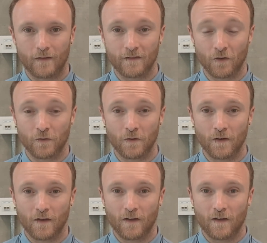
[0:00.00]
So
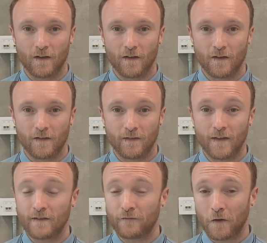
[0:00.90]

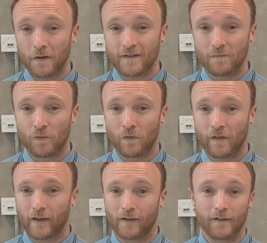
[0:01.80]
these are very simple
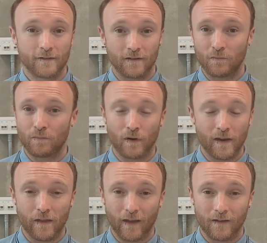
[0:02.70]
things.
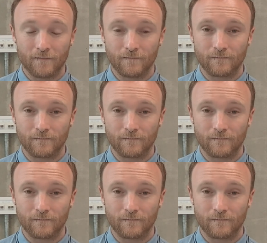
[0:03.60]
Breathing,